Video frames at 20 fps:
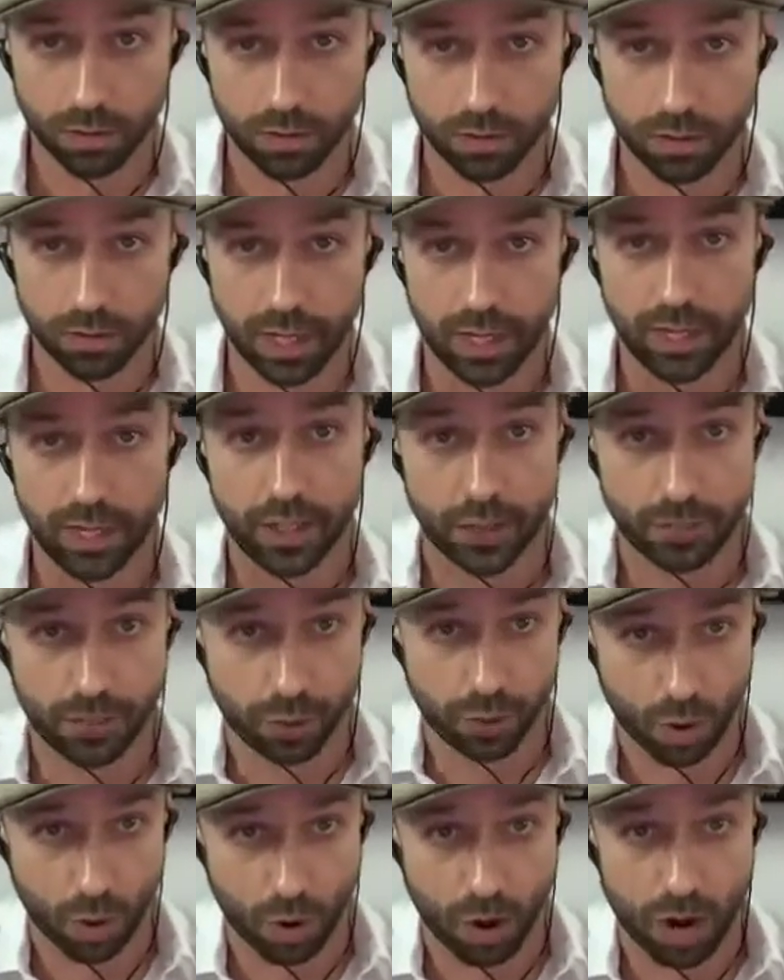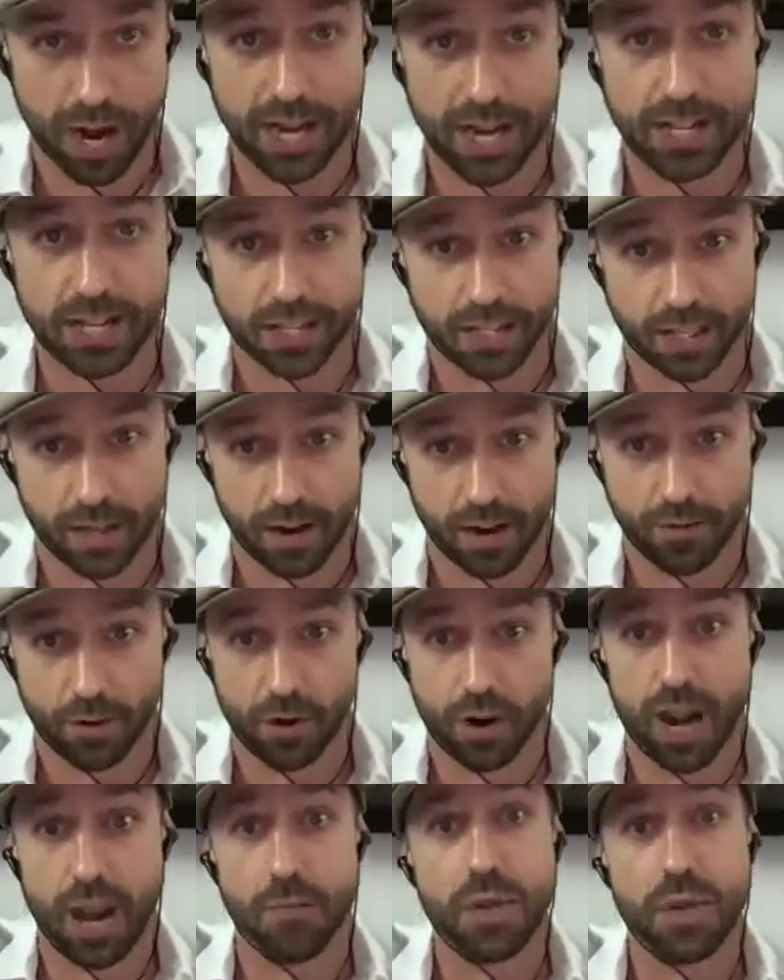and explore and
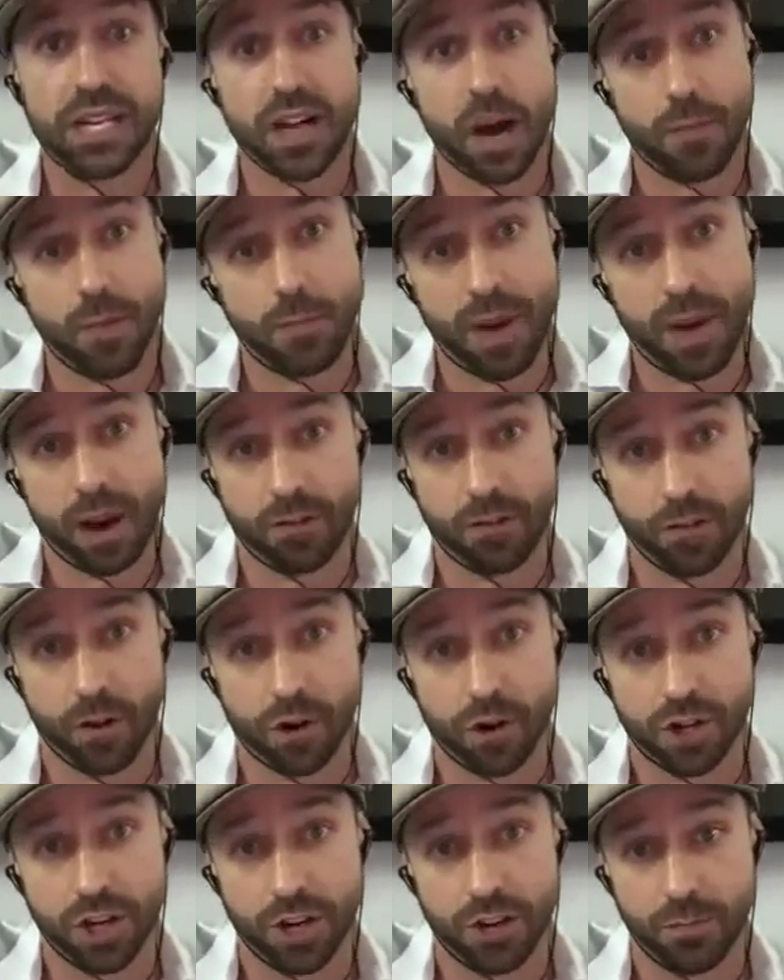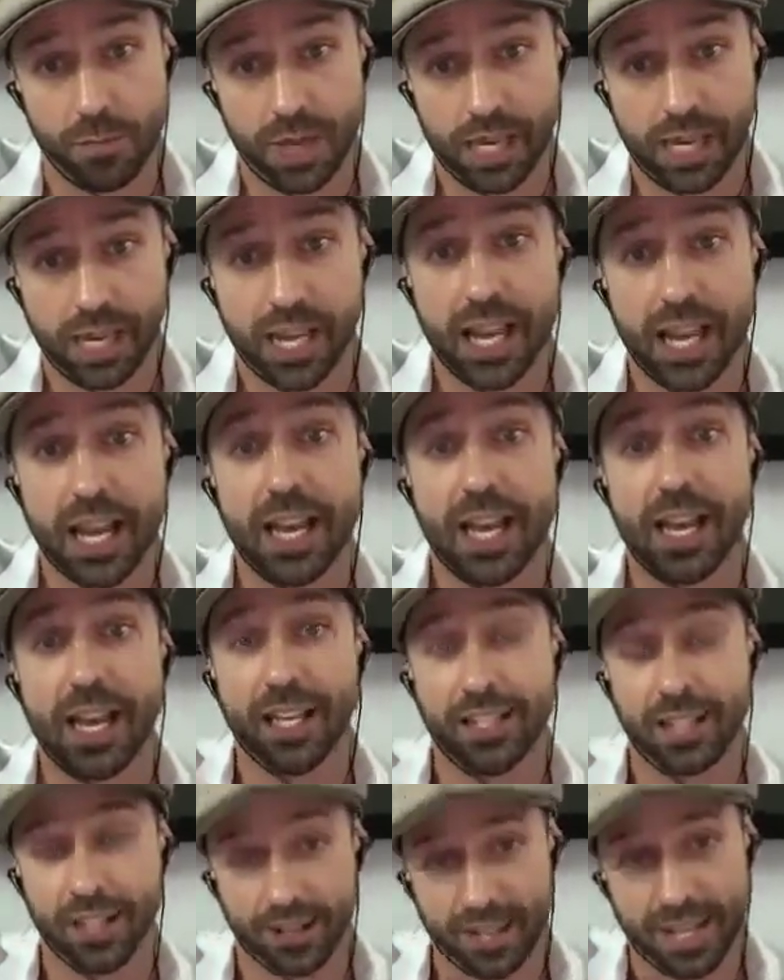discover and become a better version of me
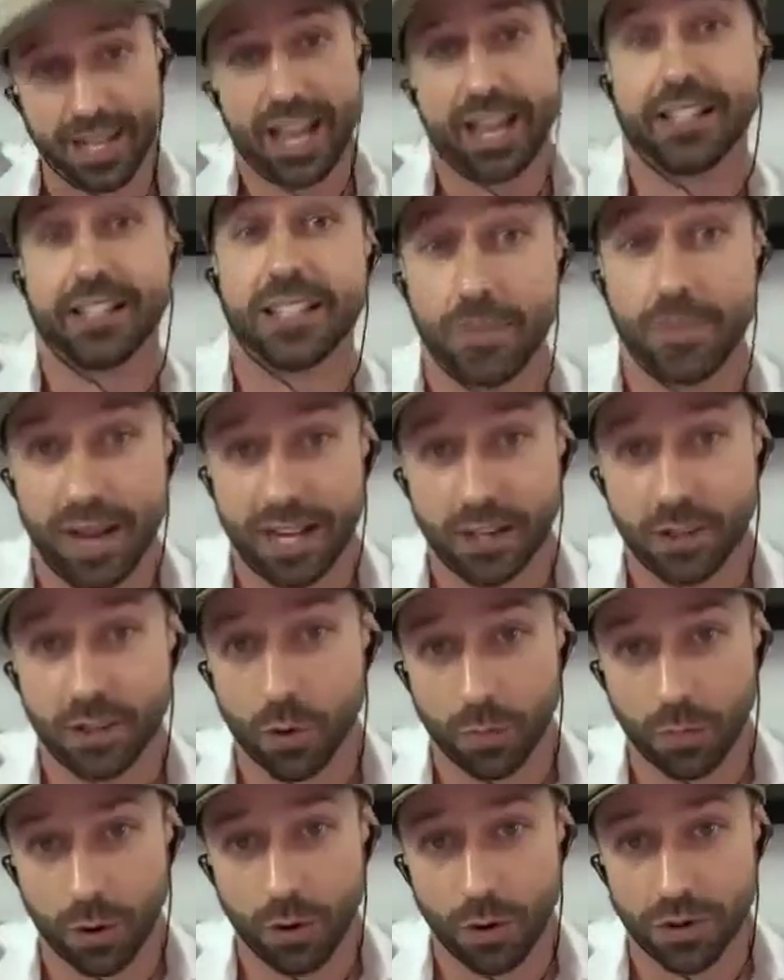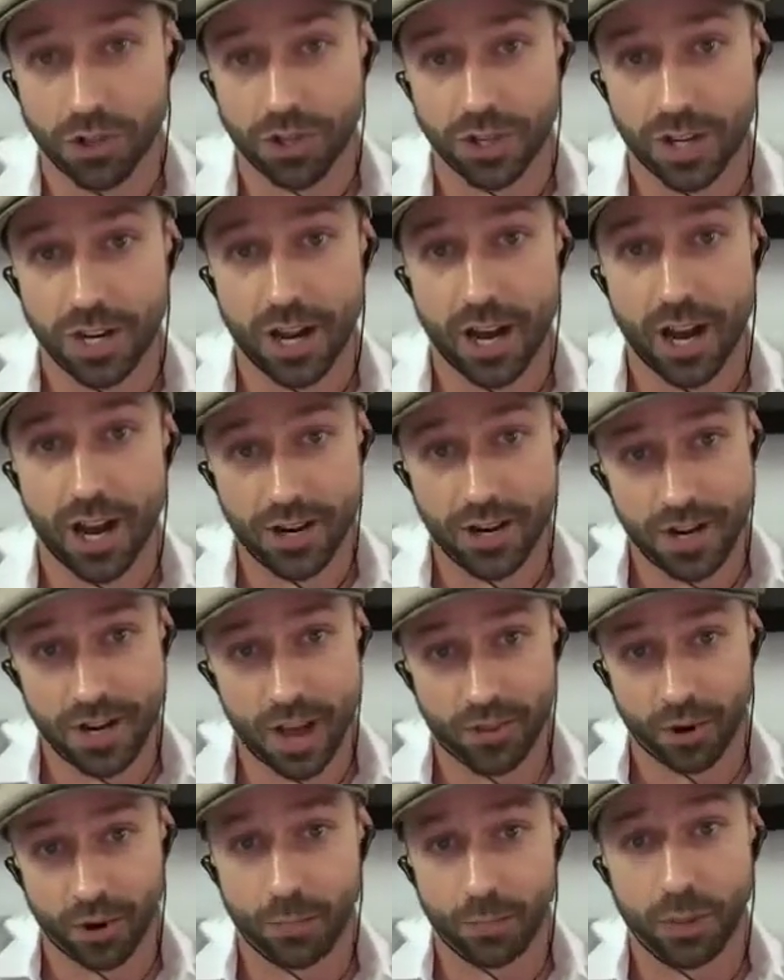until the next time I get to approach
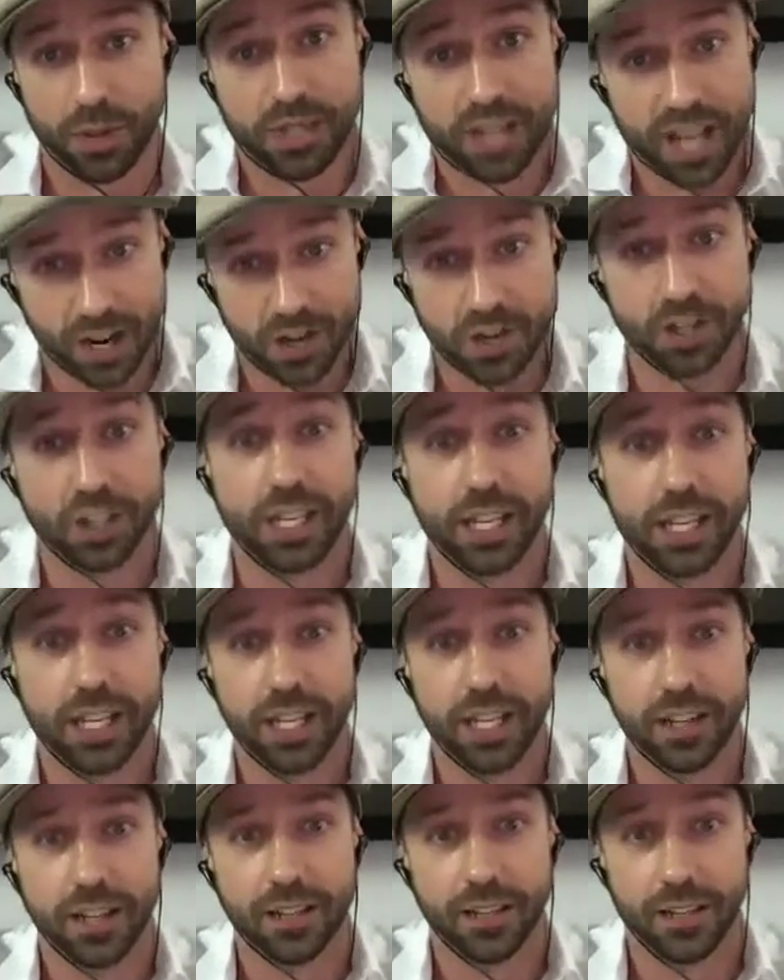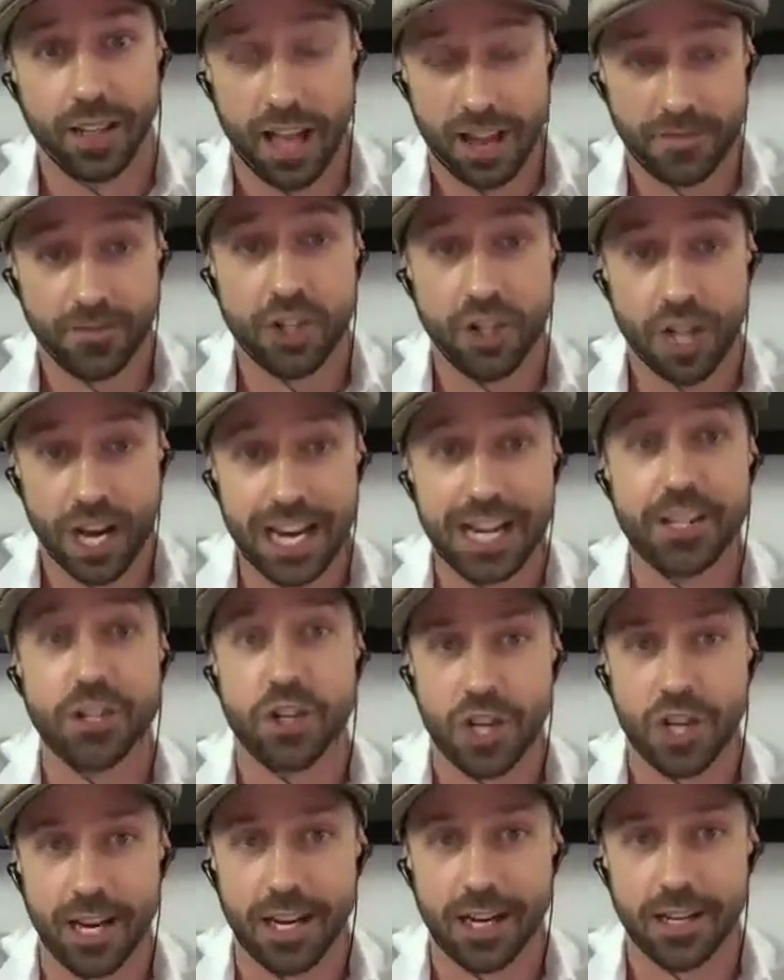another potentially
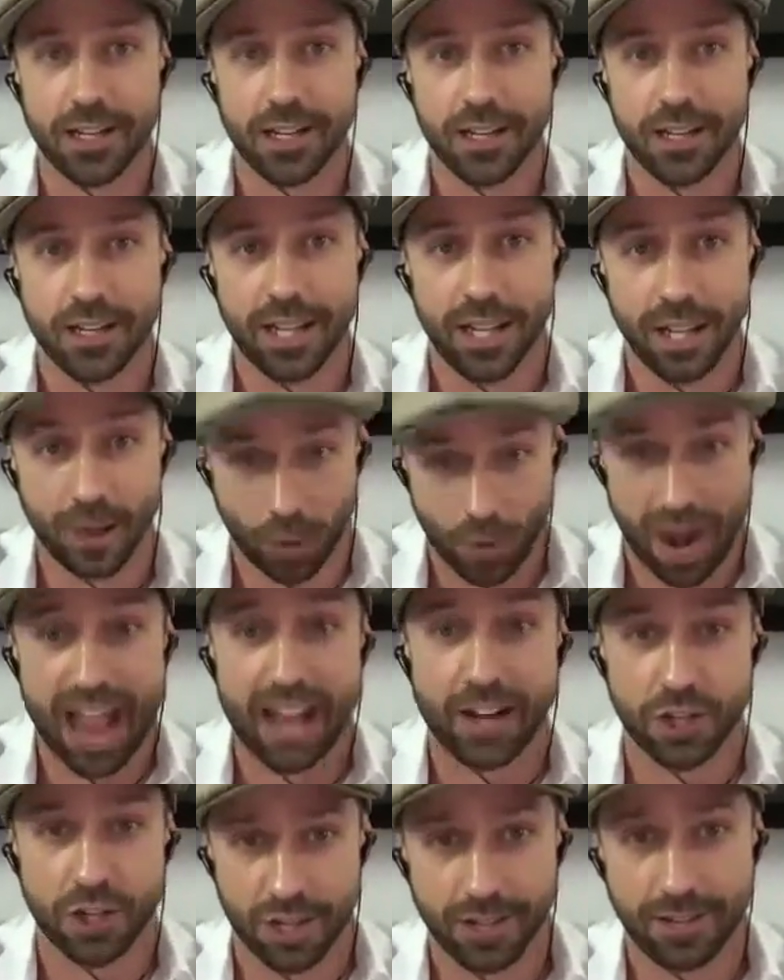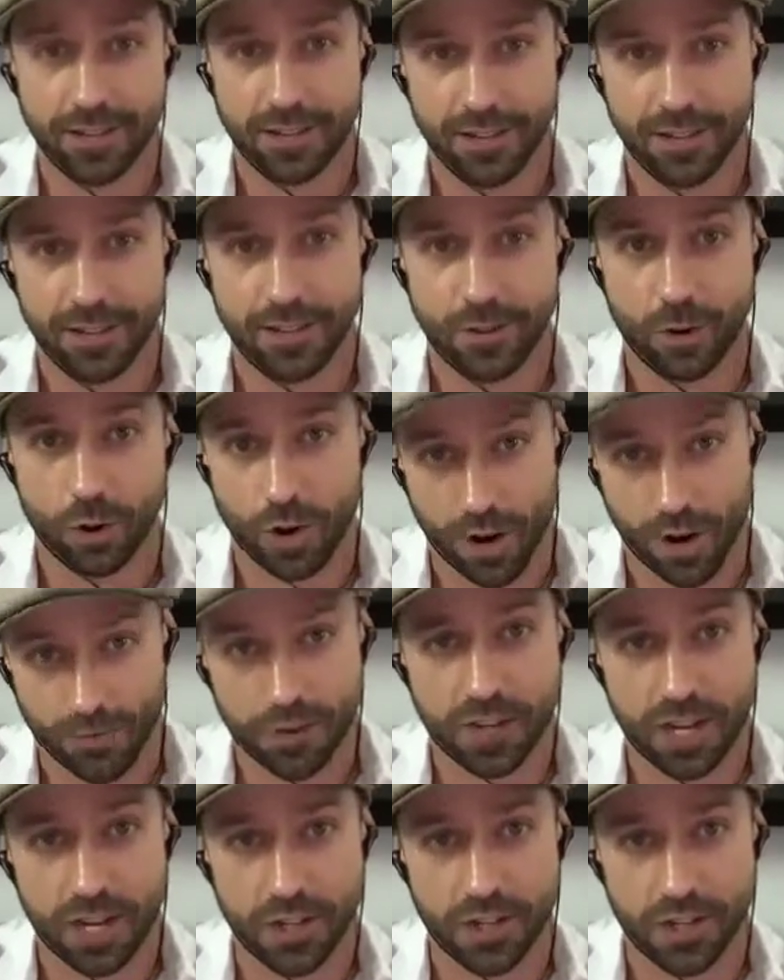life-changing interaction or
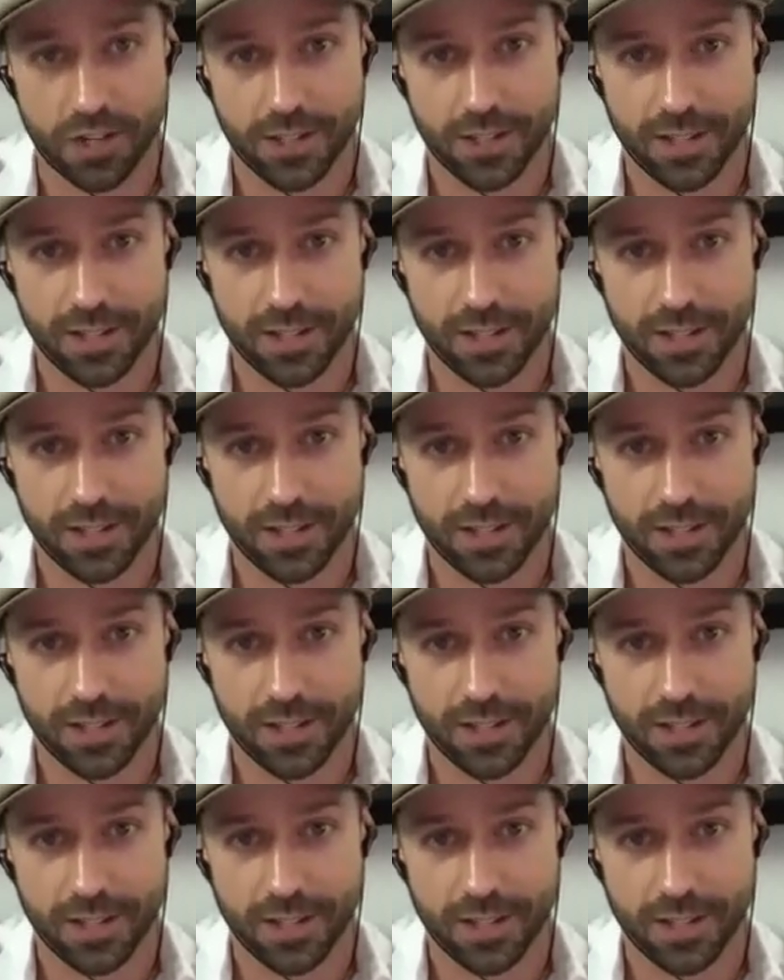conversation.